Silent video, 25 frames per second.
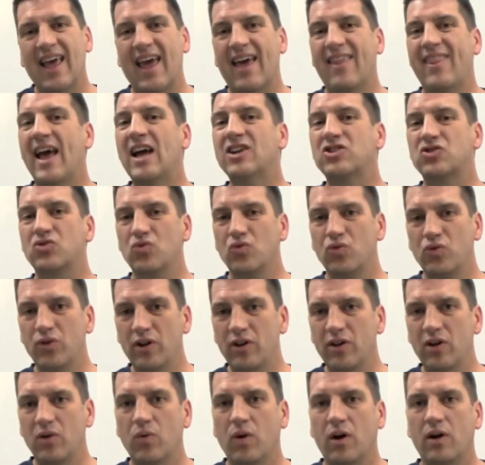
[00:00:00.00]
and that's
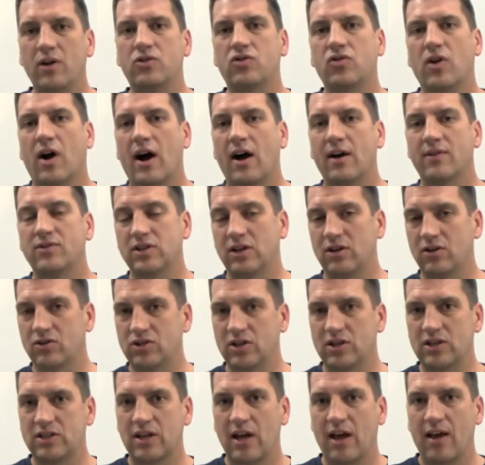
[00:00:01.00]
really what drives
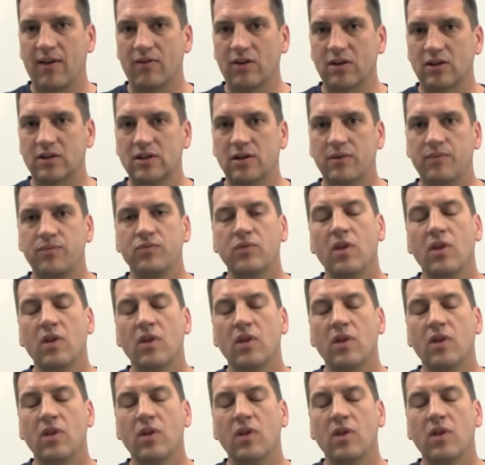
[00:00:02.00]
energy savings.